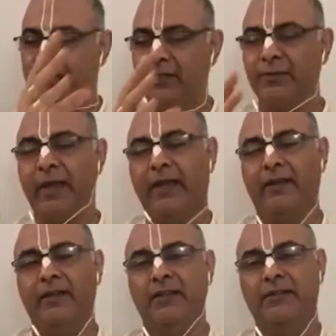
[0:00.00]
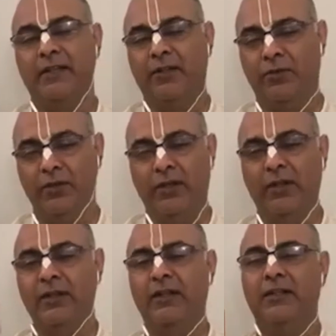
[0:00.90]
back inside the hole.
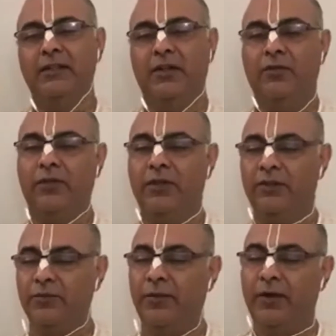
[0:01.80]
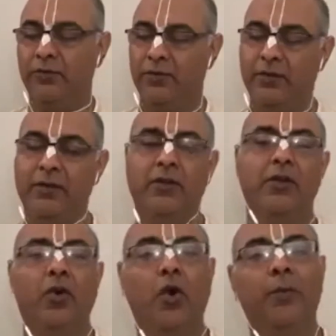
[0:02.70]
Turns around with its mouth
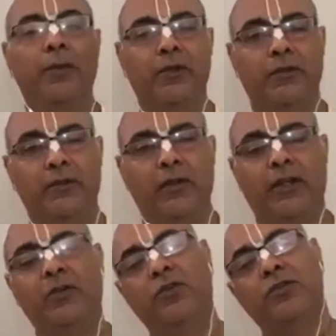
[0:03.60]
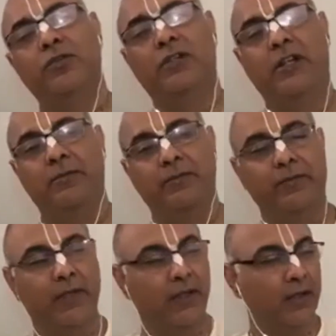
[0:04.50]
open and goes to sleep.
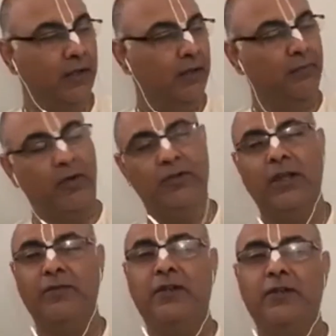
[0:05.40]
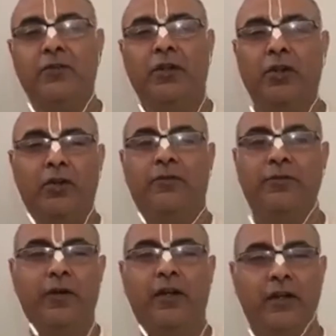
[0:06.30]
Mouse, after doing a lot of
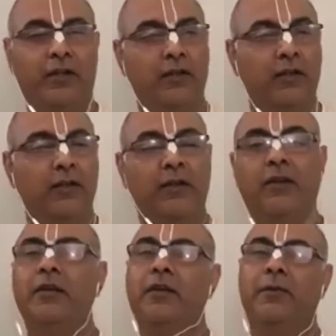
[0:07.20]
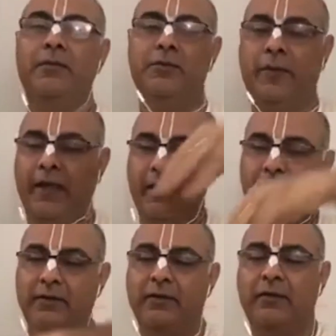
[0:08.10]
work, comes back
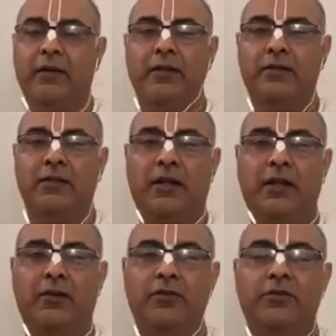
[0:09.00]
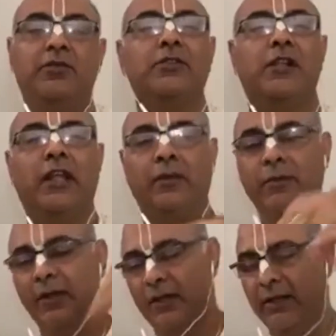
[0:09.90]
into the house to sleep,
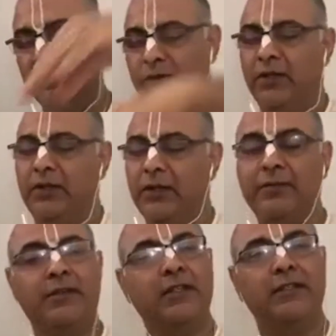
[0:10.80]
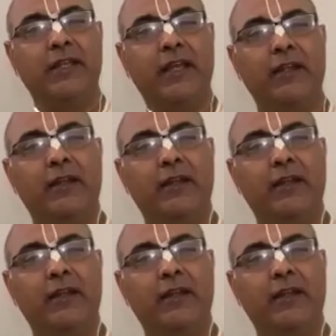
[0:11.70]
and as soon as it comes inside,